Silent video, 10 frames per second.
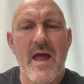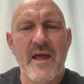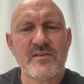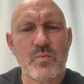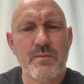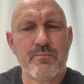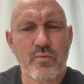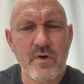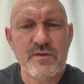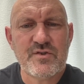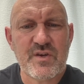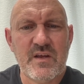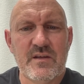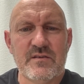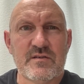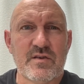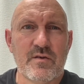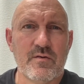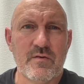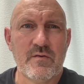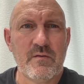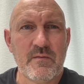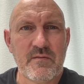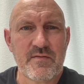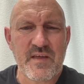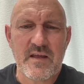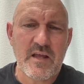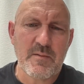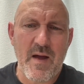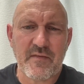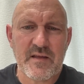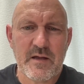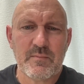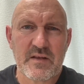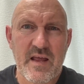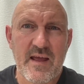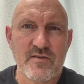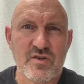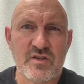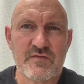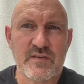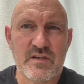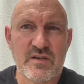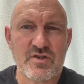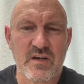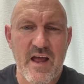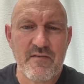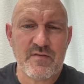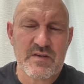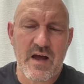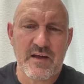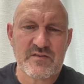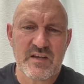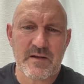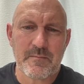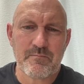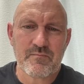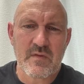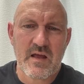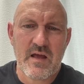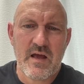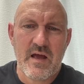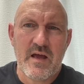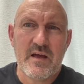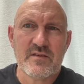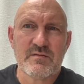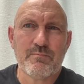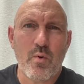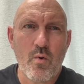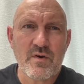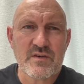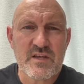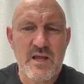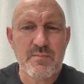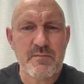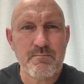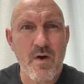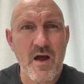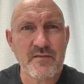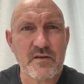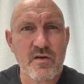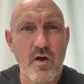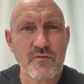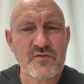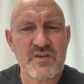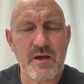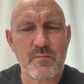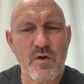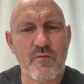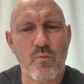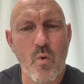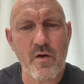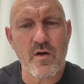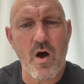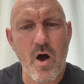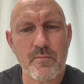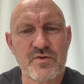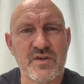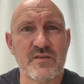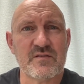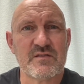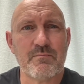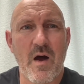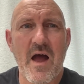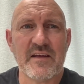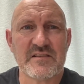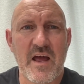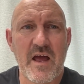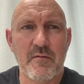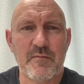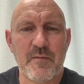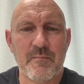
As we bridge into thinking about the implications for digital advertising, it is important to keep in mind the concept of what options buyers have.